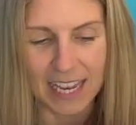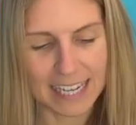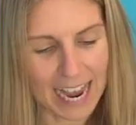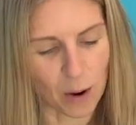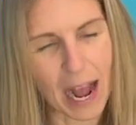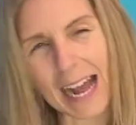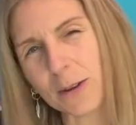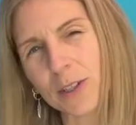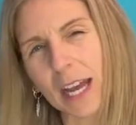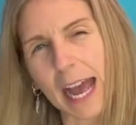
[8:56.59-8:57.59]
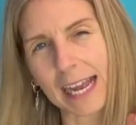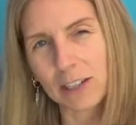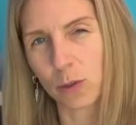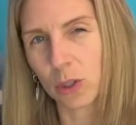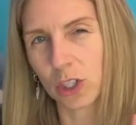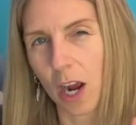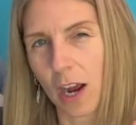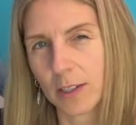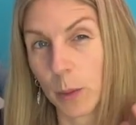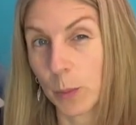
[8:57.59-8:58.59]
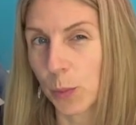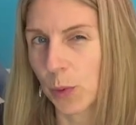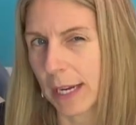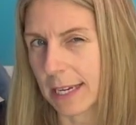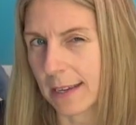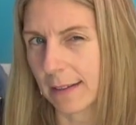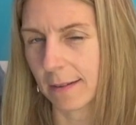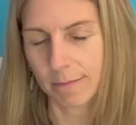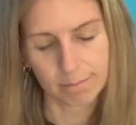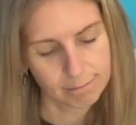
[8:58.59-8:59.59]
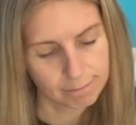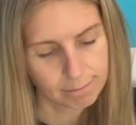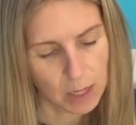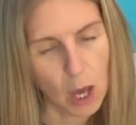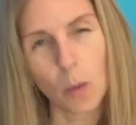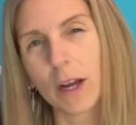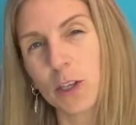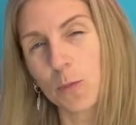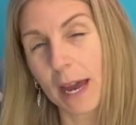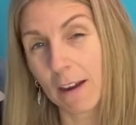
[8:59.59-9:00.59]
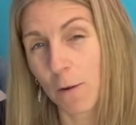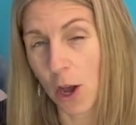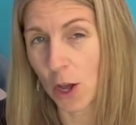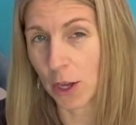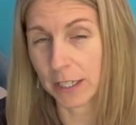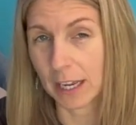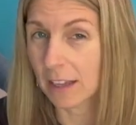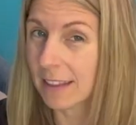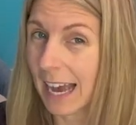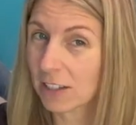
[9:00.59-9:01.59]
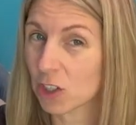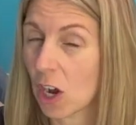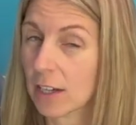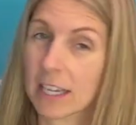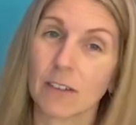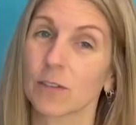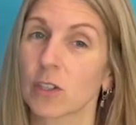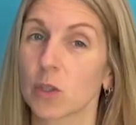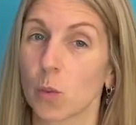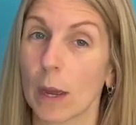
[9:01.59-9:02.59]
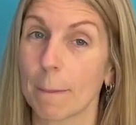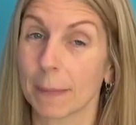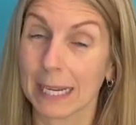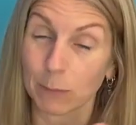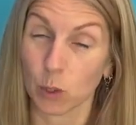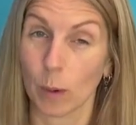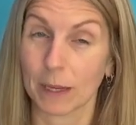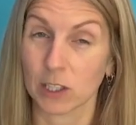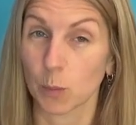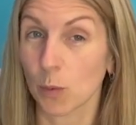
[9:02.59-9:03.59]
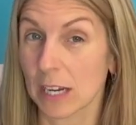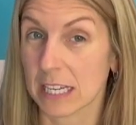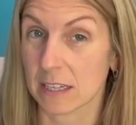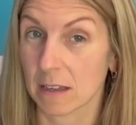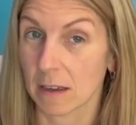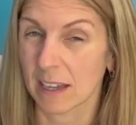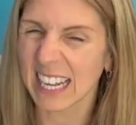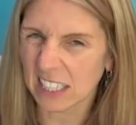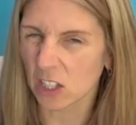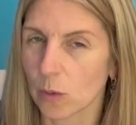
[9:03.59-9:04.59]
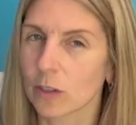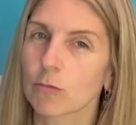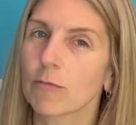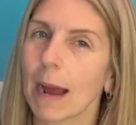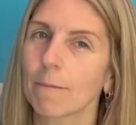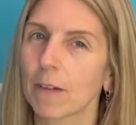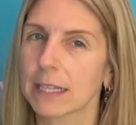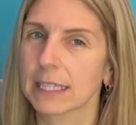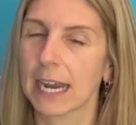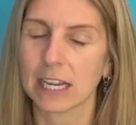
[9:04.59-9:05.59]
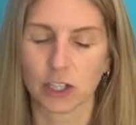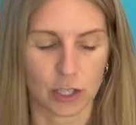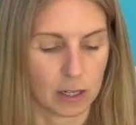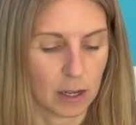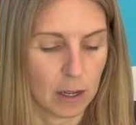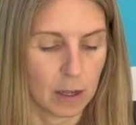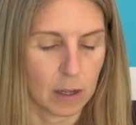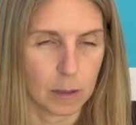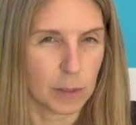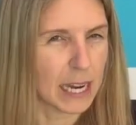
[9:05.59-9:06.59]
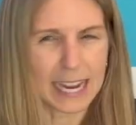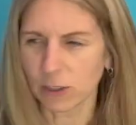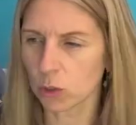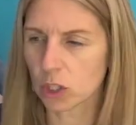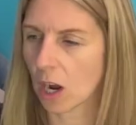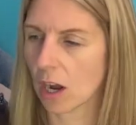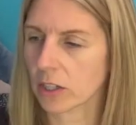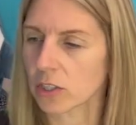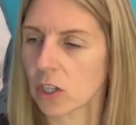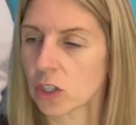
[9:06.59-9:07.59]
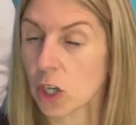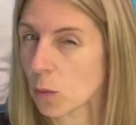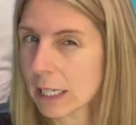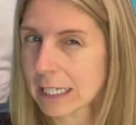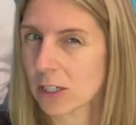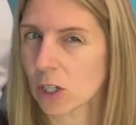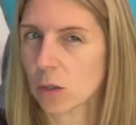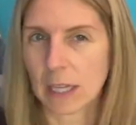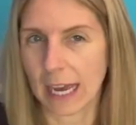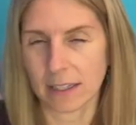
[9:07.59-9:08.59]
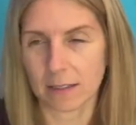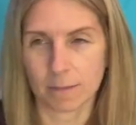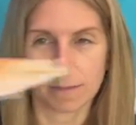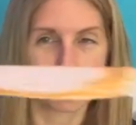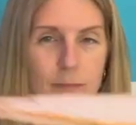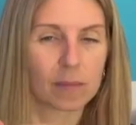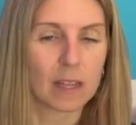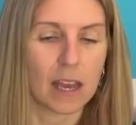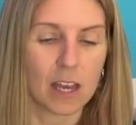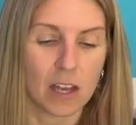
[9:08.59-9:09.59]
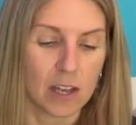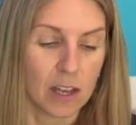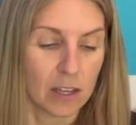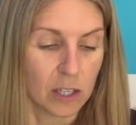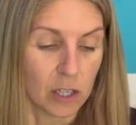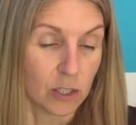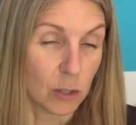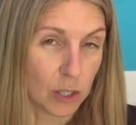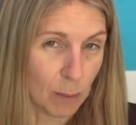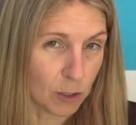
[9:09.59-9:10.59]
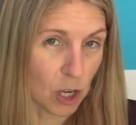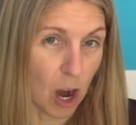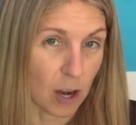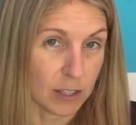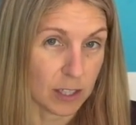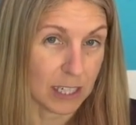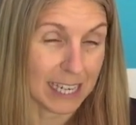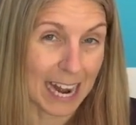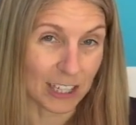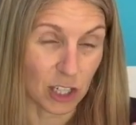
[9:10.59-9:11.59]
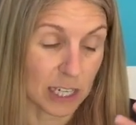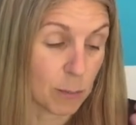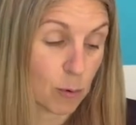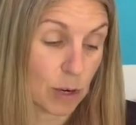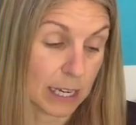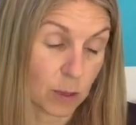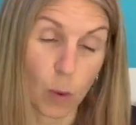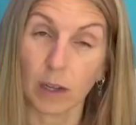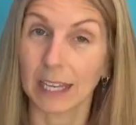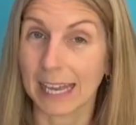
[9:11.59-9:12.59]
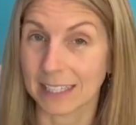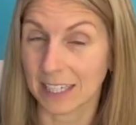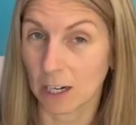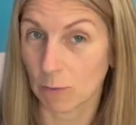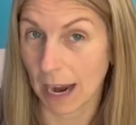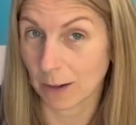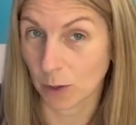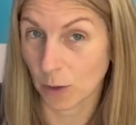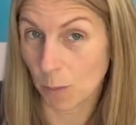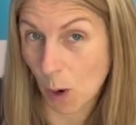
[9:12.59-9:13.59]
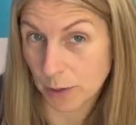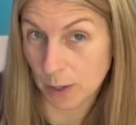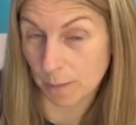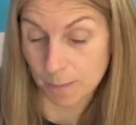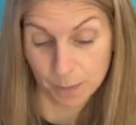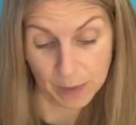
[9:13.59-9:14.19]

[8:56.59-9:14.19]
Now, how do angel sharks breathe? Well, you may have heard that sharks have to keep swimming to breathe, and that's as ram ventilation. But angel sharks don't need to do that. So some sharks can actually breathe while lazing around on the bottom.